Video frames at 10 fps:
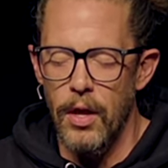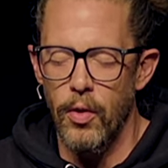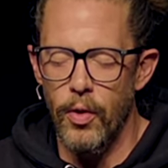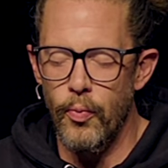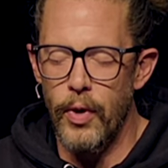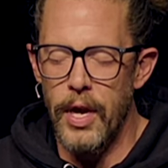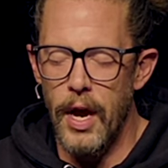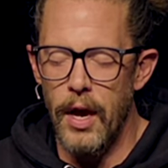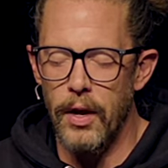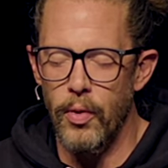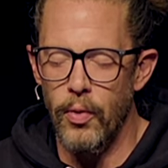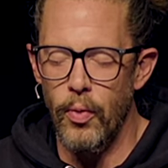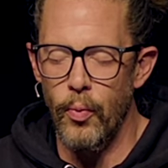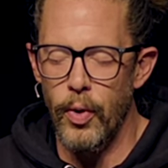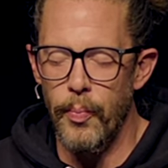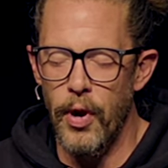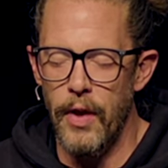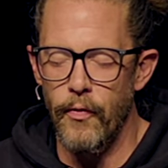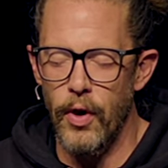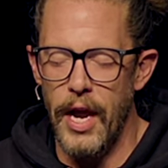Lord, we
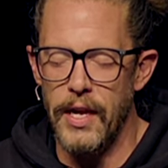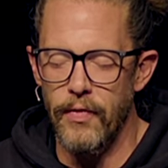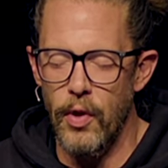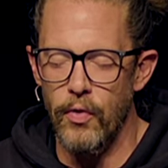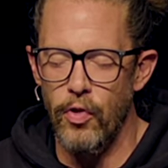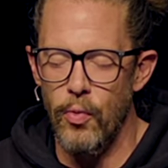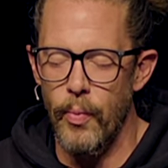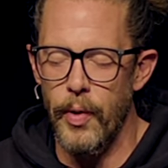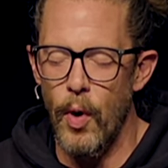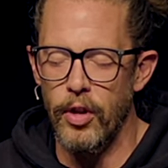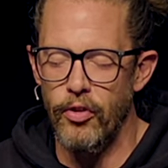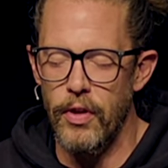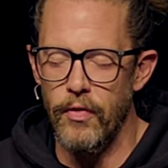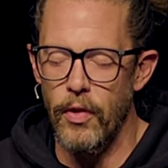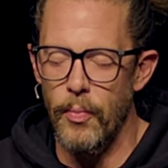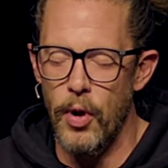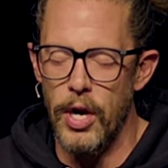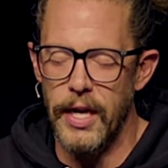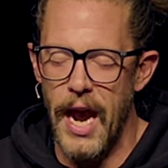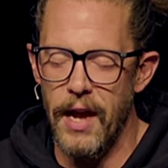pray for any of those who will be watching this on the
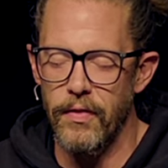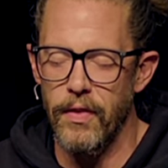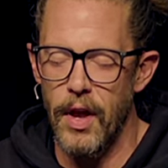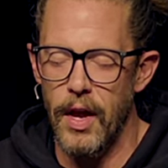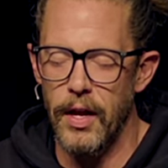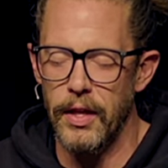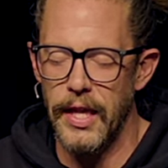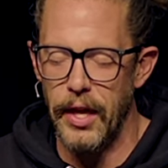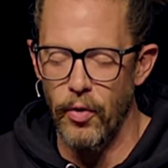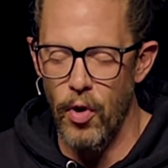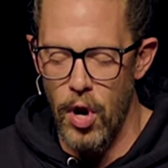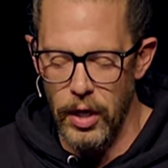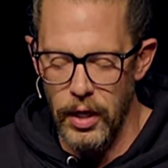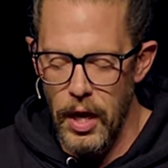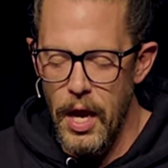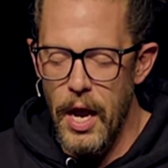broadcast later on,